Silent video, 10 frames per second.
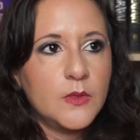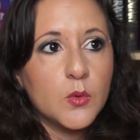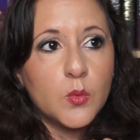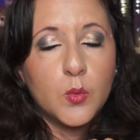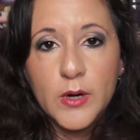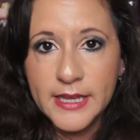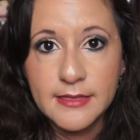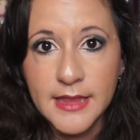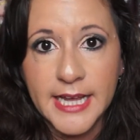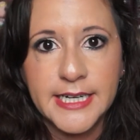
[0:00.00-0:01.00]

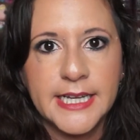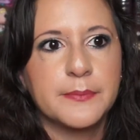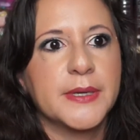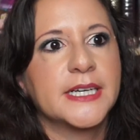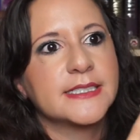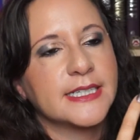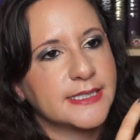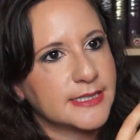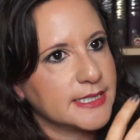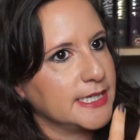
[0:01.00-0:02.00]
with lightning because
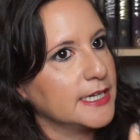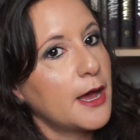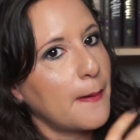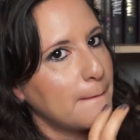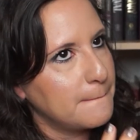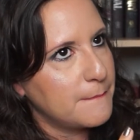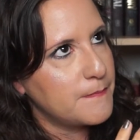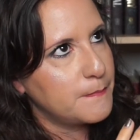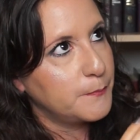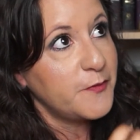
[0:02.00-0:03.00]
that's the
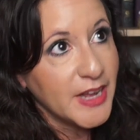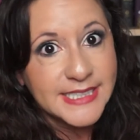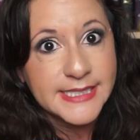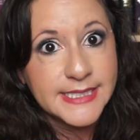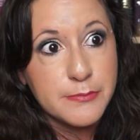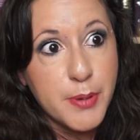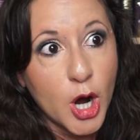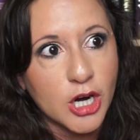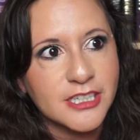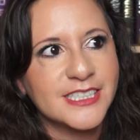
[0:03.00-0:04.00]
fantasy
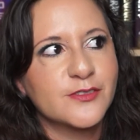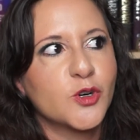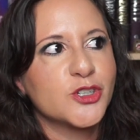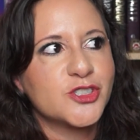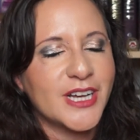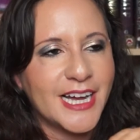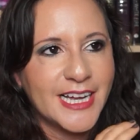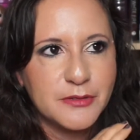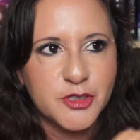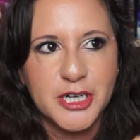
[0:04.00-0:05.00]
part. And of course,
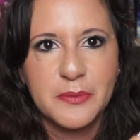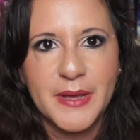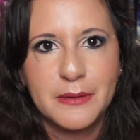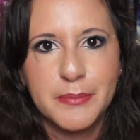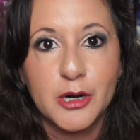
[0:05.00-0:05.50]
I tried to make